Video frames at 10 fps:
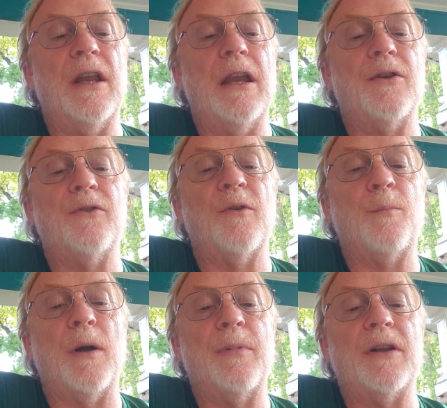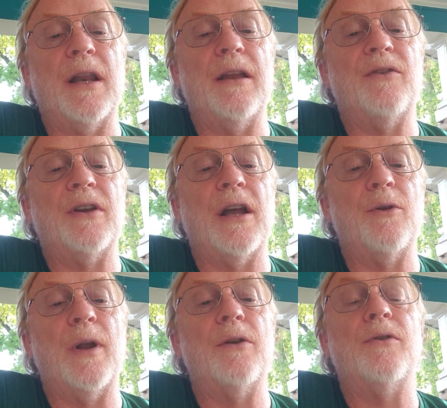acres of public lands in
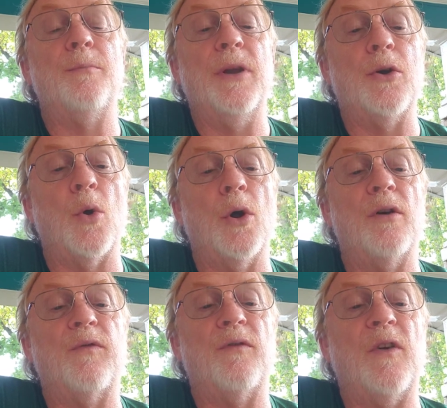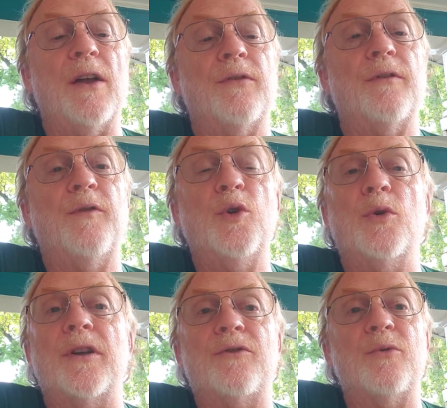Colorado to big oil for fossil
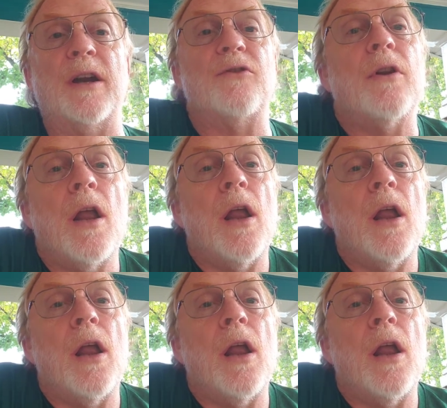fuel extraction.